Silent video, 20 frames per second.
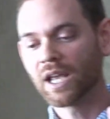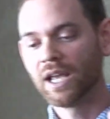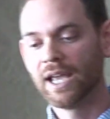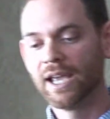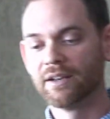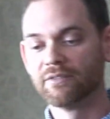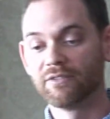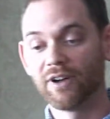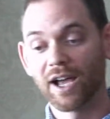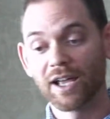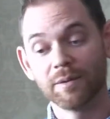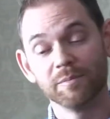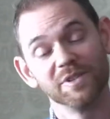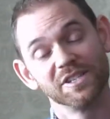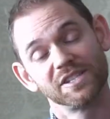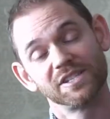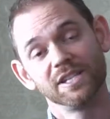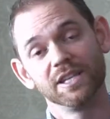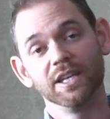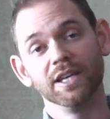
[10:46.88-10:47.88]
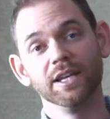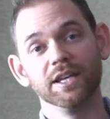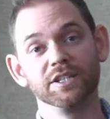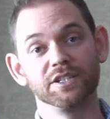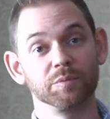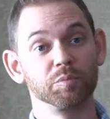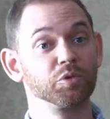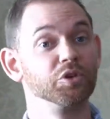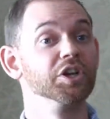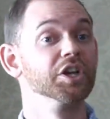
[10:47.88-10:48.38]
And vitamin C is
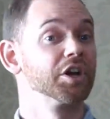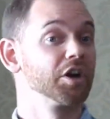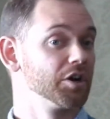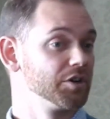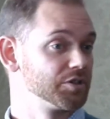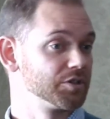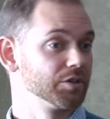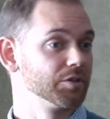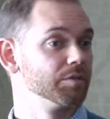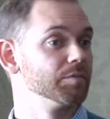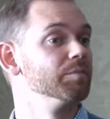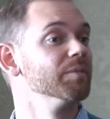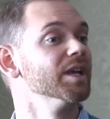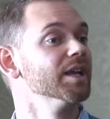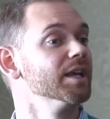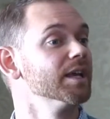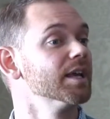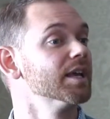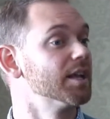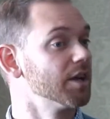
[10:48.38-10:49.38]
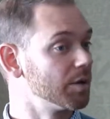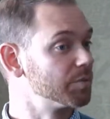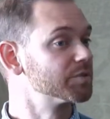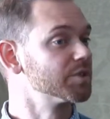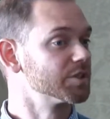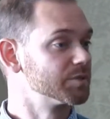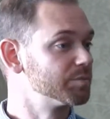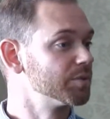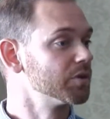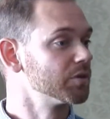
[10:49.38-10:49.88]
a precursor, meaning it helps
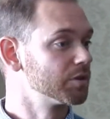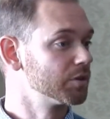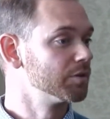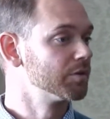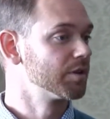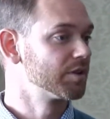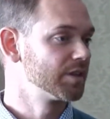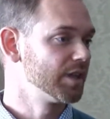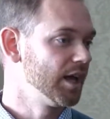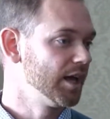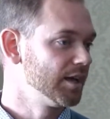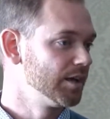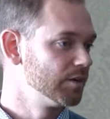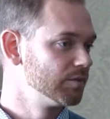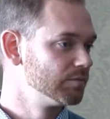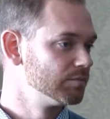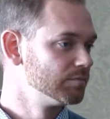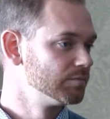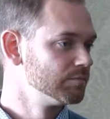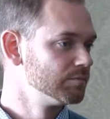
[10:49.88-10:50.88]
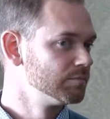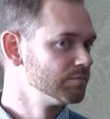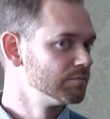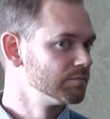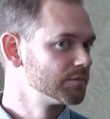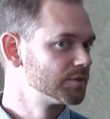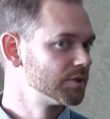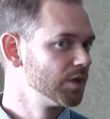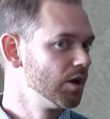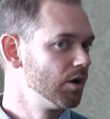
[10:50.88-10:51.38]
us build glutathione.
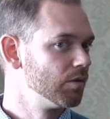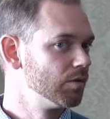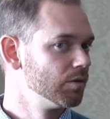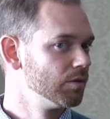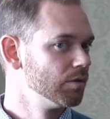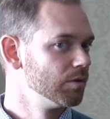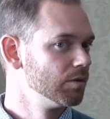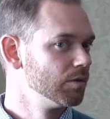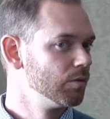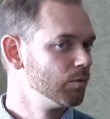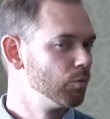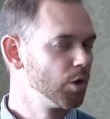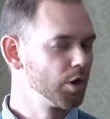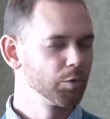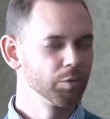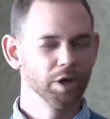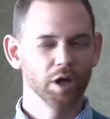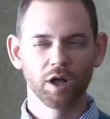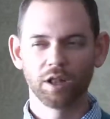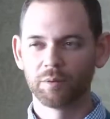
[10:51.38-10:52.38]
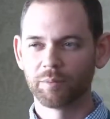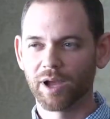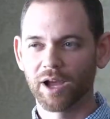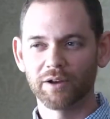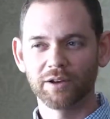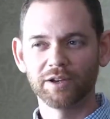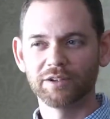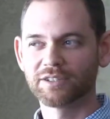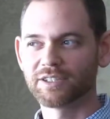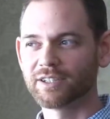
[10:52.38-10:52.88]
So, what are we all
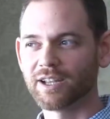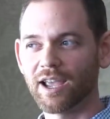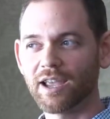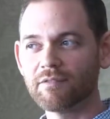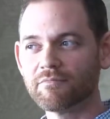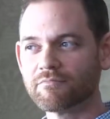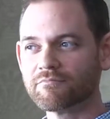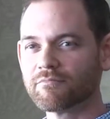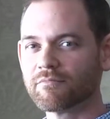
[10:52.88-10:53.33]
about here today?